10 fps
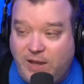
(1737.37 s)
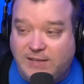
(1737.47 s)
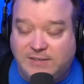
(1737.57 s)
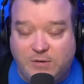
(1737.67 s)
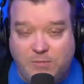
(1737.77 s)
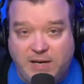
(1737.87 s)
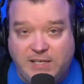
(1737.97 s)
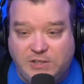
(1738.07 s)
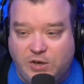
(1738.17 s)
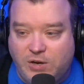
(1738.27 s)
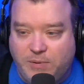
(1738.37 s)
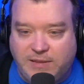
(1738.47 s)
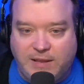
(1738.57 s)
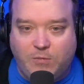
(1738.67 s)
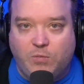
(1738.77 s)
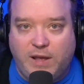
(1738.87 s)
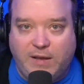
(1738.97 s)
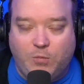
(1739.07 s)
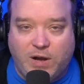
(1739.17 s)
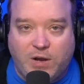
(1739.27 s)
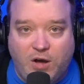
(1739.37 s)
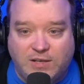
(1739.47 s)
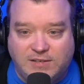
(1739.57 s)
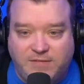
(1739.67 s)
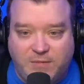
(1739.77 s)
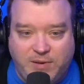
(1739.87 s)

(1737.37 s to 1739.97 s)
Yes, their money's good, but then at what cost of the